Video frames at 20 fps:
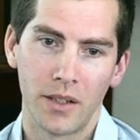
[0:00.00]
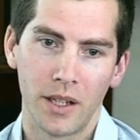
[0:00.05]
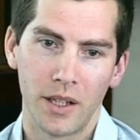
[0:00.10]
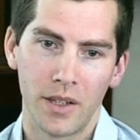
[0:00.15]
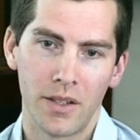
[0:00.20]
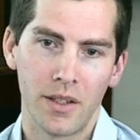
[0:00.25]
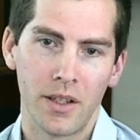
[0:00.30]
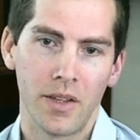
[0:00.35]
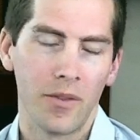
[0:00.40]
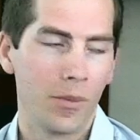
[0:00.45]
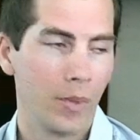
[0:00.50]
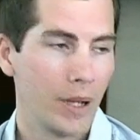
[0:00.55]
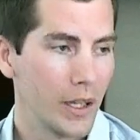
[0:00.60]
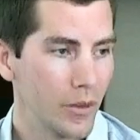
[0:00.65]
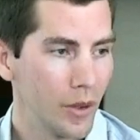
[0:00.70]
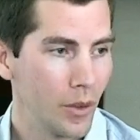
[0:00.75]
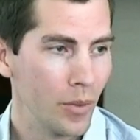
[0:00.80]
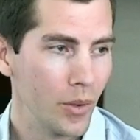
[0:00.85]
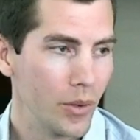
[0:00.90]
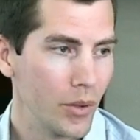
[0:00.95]
that's never been
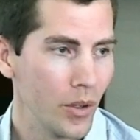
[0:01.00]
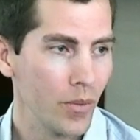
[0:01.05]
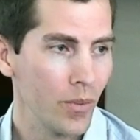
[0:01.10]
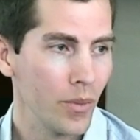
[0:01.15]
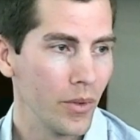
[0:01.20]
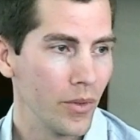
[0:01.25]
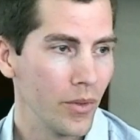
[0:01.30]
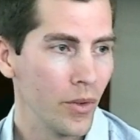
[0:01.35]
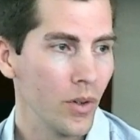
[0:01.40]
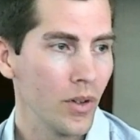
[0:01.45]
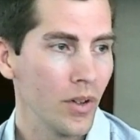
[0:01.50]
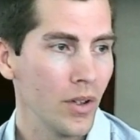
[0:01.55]
reported before,